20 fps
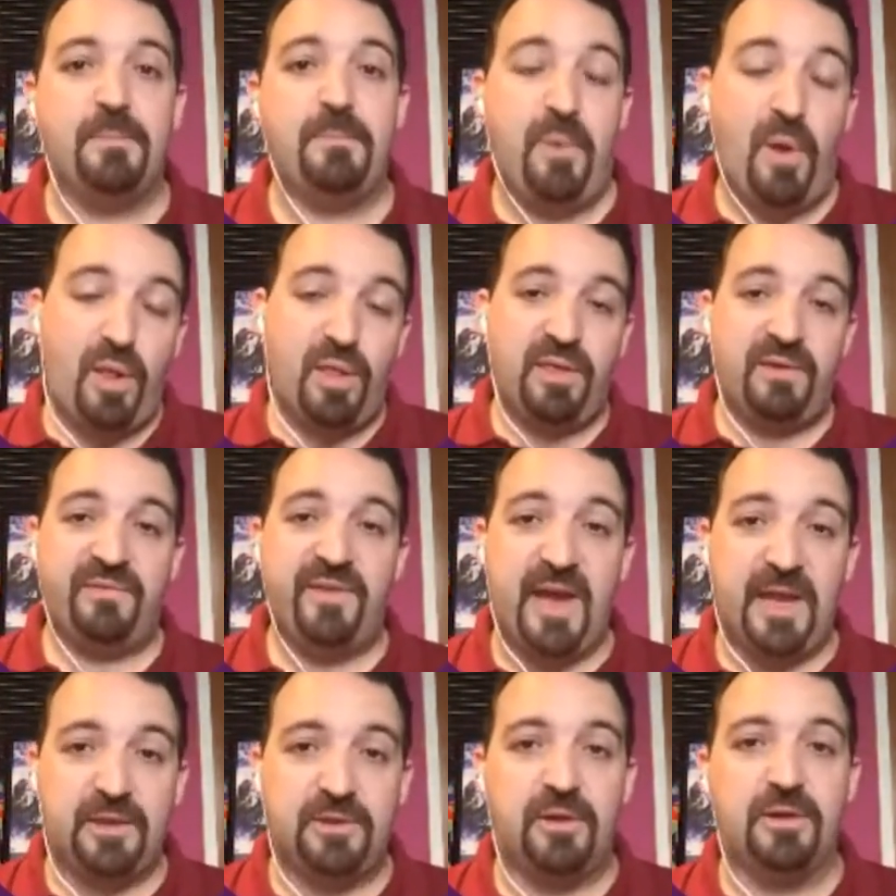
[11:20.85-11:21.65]
by
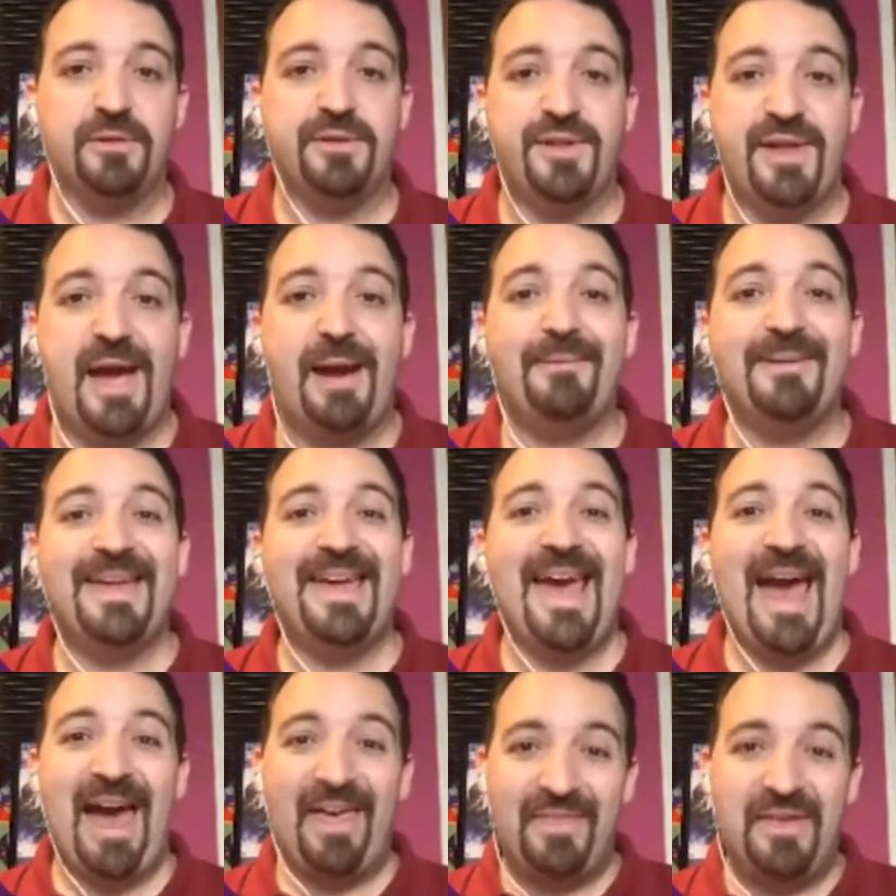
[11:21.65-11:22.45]
default, it is
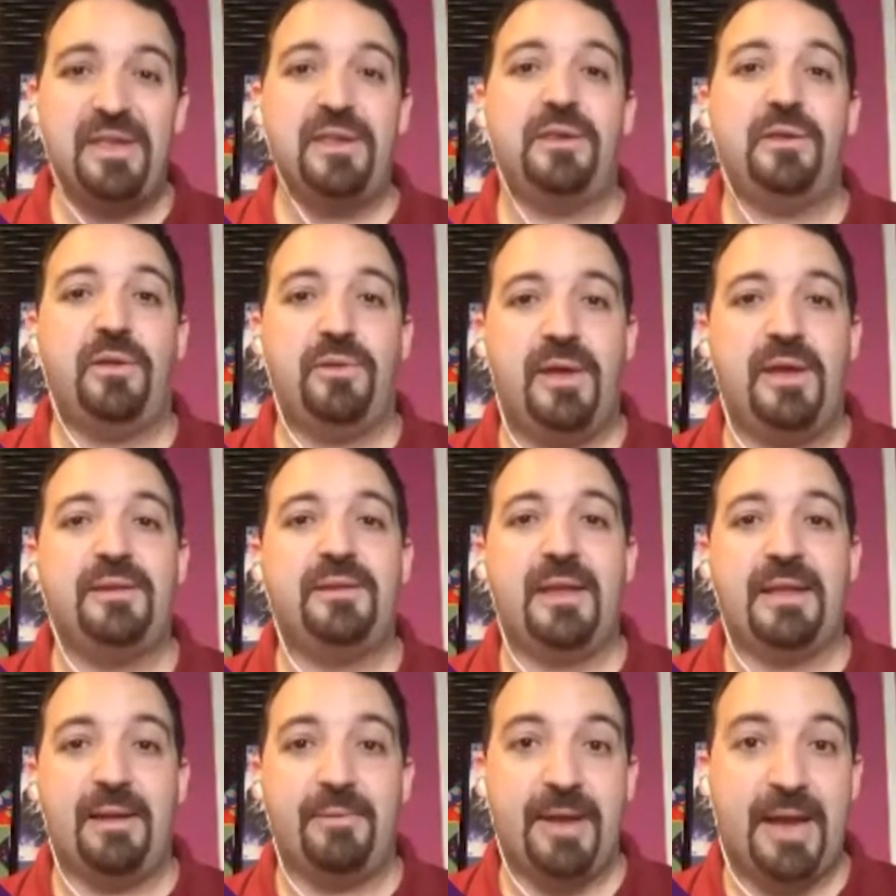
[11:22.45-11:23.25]
opened in
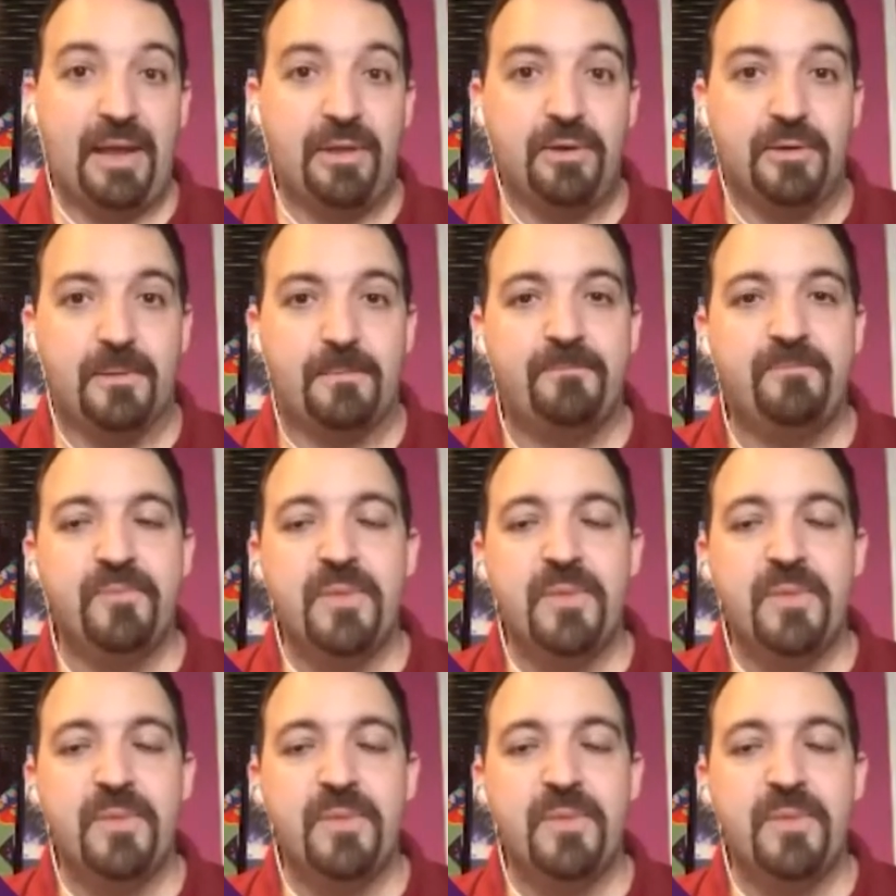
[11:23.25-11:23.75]
this browser.